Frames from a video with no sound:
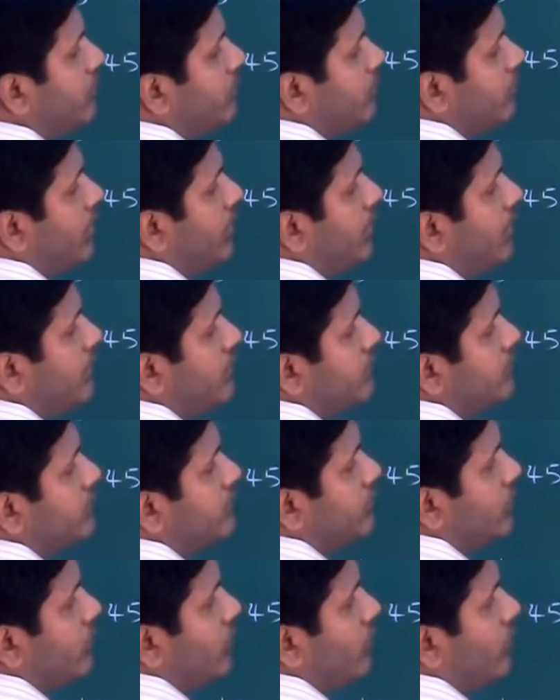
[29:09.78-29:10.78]

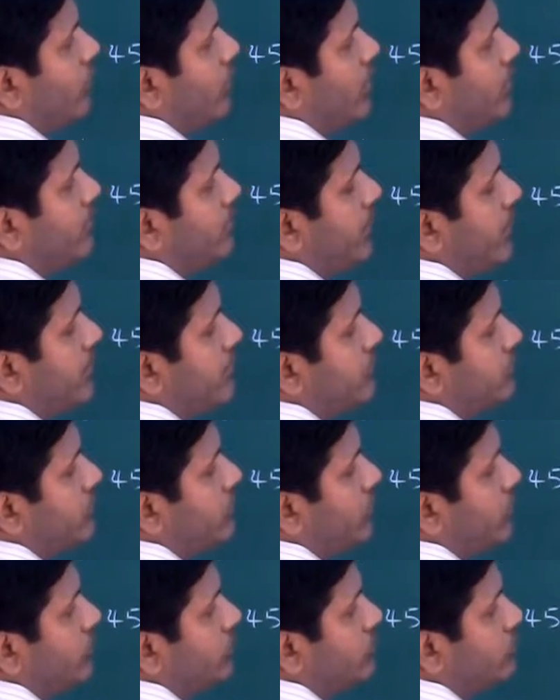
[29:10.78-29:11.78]
Minus 1 minus
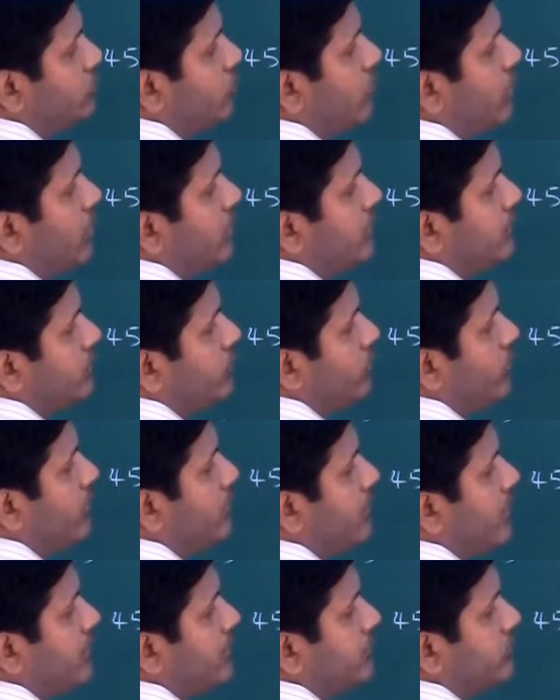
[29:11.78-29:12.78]
0 is 1. 3
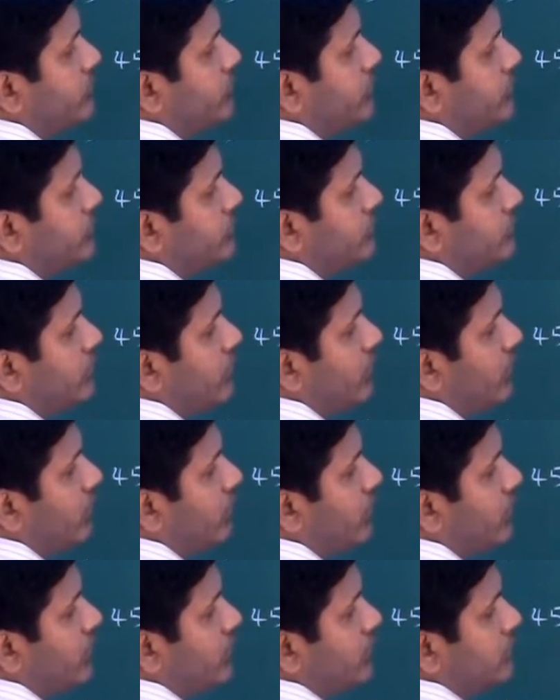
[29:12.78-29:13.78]
minus 3 is
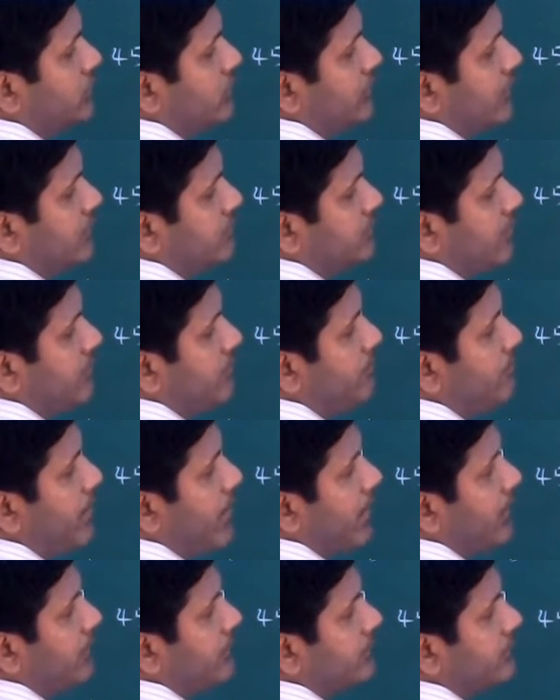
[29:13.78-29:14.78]
0. So that's my
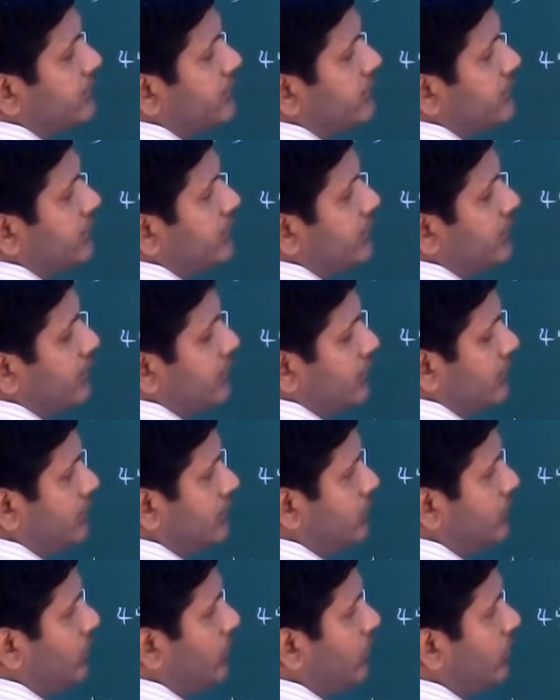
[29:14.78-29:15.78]
balance.
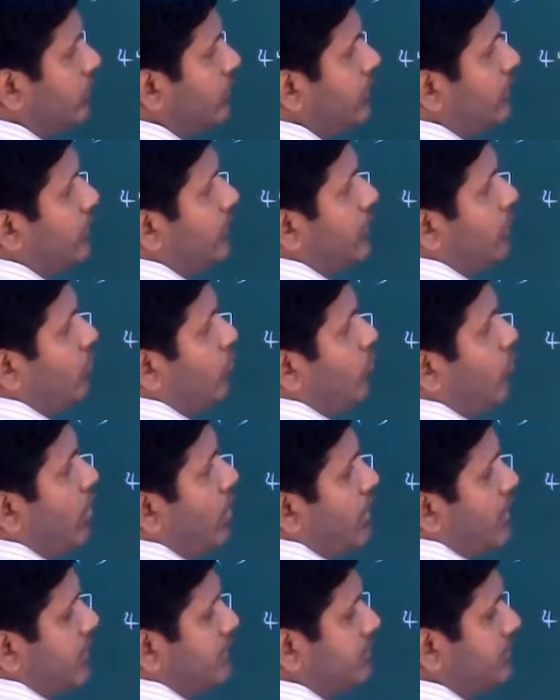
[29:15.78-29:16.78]
So
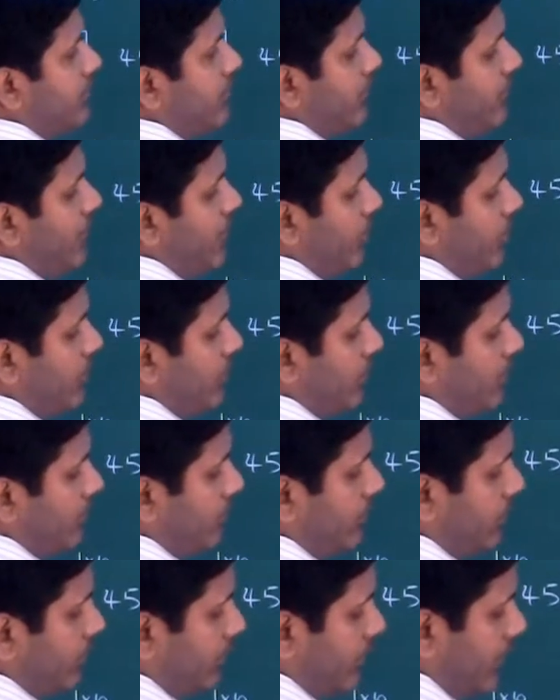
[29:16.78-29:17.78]
1 is my round
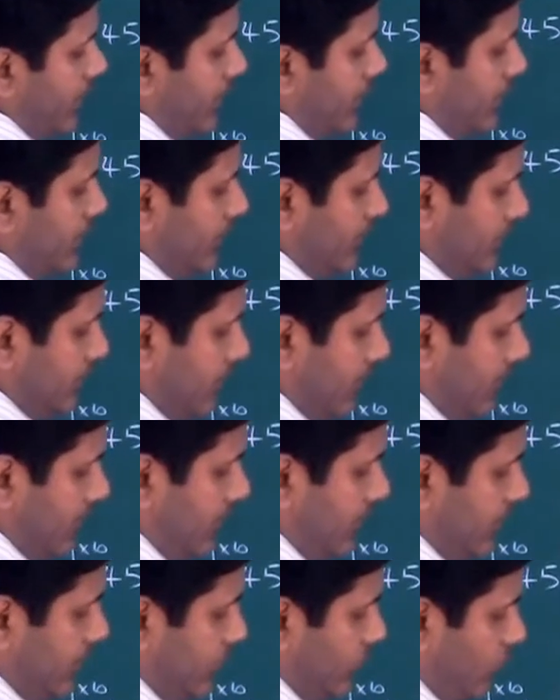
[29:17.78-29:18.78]
number. Okay, so that
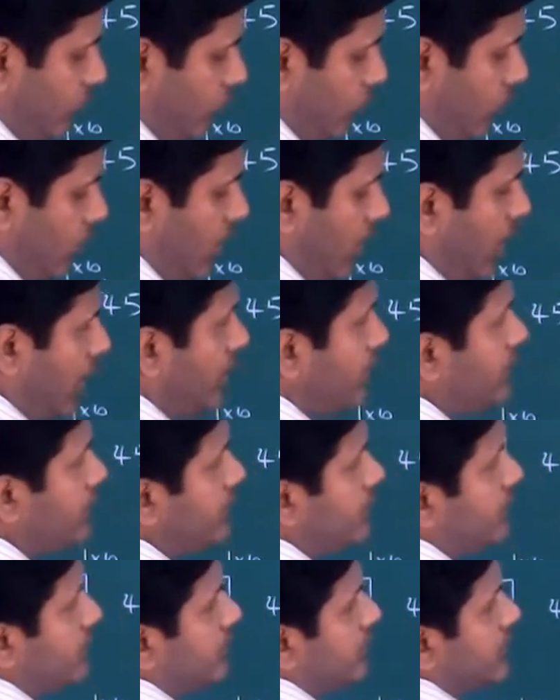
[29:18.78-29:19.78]
means
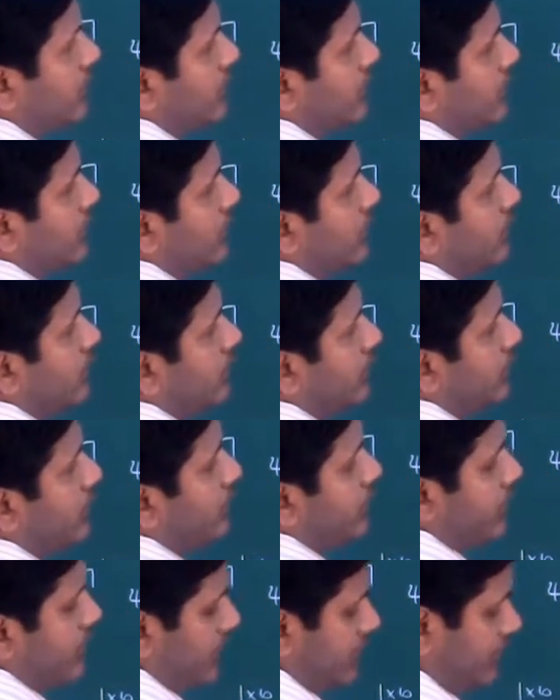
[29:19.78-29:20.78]
1.
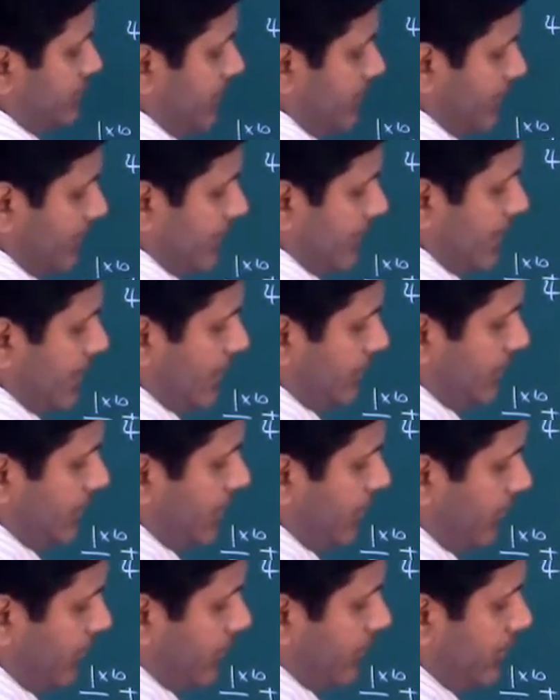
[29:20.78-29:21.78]
30 is my
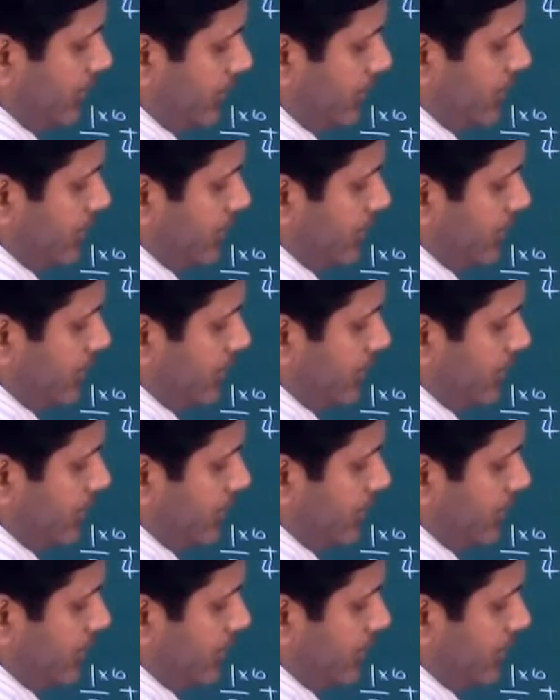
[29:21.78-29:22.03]
denominator.